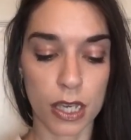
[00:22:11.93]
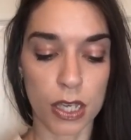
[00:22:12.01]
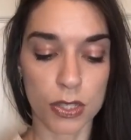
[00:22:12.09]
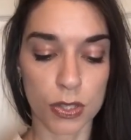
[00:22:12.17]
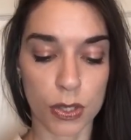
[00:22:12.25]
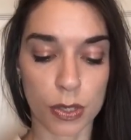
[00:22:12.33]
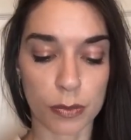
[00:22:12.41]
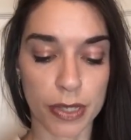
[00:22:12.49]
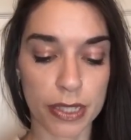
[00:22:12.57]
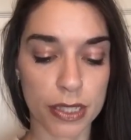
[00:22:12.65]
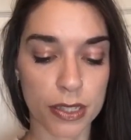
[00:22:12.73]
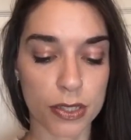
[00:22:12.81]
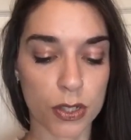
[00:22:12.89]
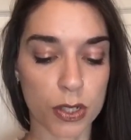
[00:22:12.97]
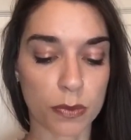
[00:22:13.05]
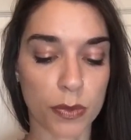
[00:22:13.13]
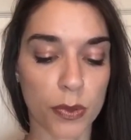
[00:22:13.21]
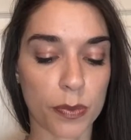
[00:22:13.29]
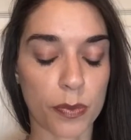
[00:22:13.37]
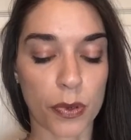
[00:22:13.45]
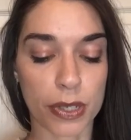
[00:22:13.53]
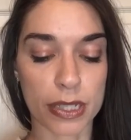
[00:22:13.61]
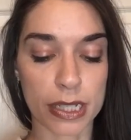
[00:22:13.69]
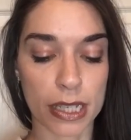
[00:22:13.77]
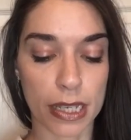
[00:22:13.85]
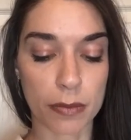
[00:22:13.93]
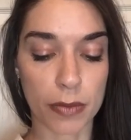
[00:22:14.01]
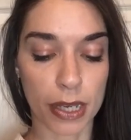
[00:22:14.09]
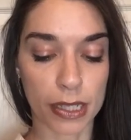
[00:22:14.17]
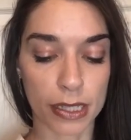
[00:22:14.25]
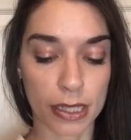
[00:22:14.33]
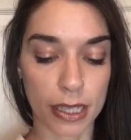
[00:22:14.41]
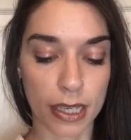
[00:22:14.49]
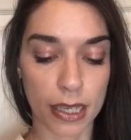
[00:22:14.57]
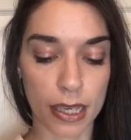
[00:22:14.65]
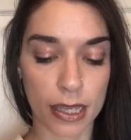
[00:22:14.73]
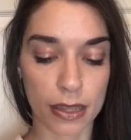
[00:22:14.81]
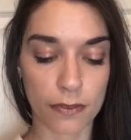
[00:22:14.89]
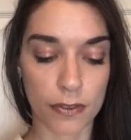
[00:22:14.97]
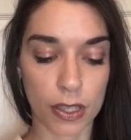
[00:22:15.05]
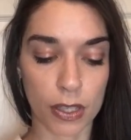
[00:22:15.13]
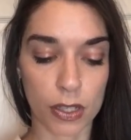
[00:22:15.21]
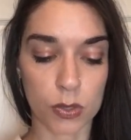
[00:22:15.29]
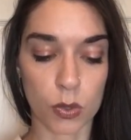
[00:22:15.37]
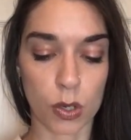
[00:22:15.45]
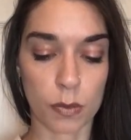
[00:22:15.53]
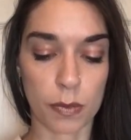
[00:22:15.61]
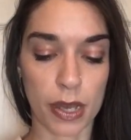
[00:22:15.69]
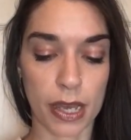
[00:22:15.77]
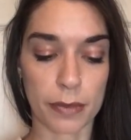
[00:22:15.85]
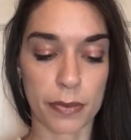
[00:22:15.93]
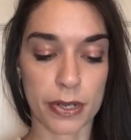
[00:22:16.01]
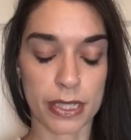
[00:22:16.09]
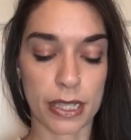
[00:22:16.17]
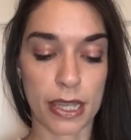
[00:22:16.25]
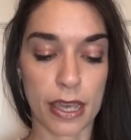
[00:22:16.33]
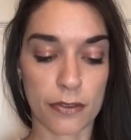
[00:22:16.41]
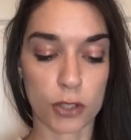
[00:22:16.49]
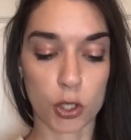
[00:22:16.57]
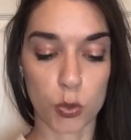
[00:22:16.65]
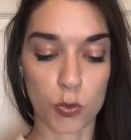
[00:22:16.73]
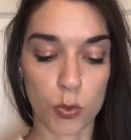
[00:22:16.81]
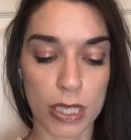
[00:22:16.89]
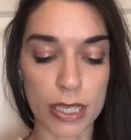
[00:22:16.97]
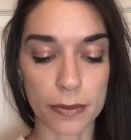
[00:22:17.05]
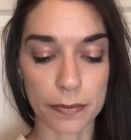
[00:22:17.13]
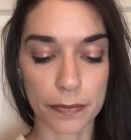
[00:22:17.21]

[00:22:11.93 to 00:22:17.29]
So you can place the insertion point in by clicking in the field or by pressing the F2 key.